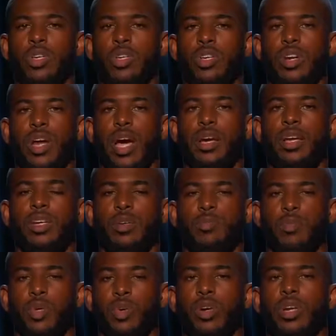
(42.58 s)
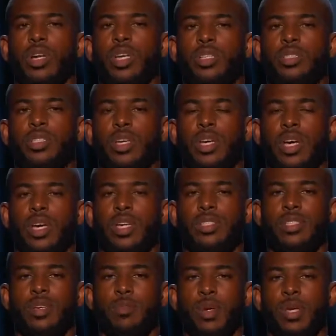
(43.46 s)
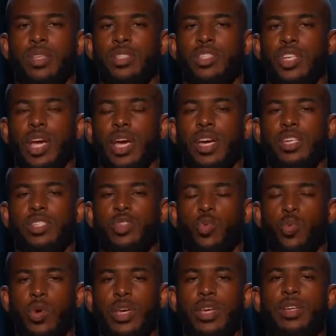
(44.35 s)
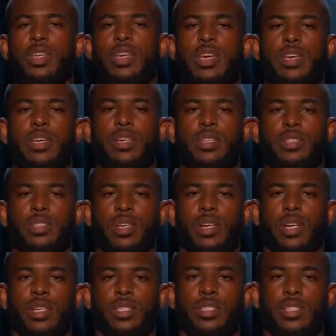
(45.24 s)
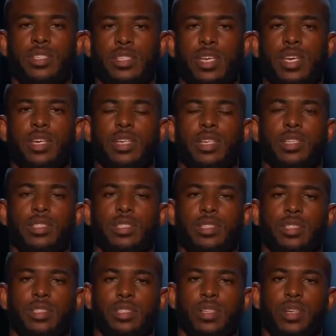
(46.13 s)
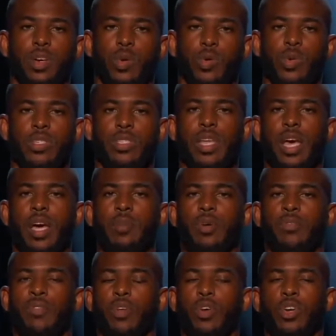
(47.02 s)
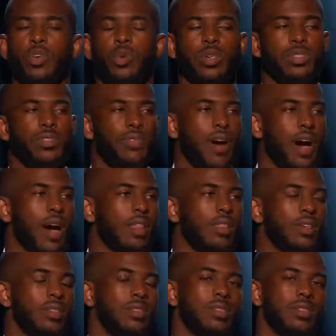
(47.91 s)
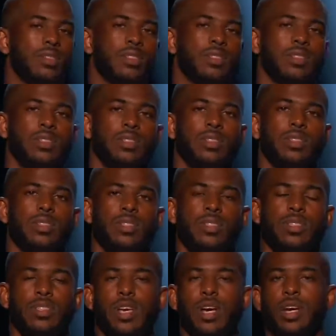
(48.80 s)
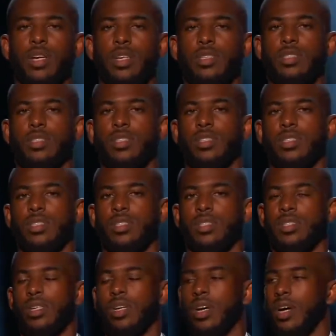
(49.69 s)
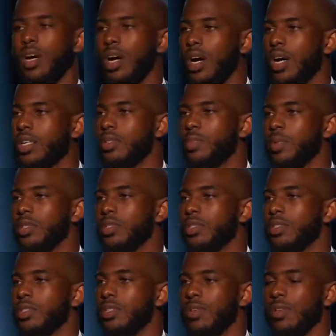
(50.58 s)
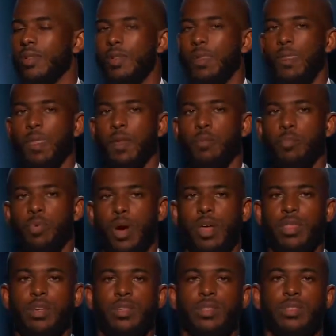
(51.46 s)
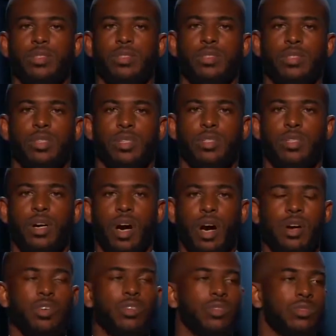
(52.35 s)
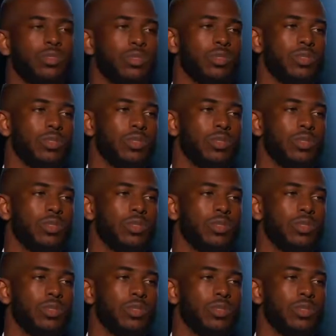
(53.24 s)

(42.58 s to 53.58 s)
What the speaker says: in uniting communities to be the change we need to see. We stand before you as fathers, sons, husbands, brothers, uncles,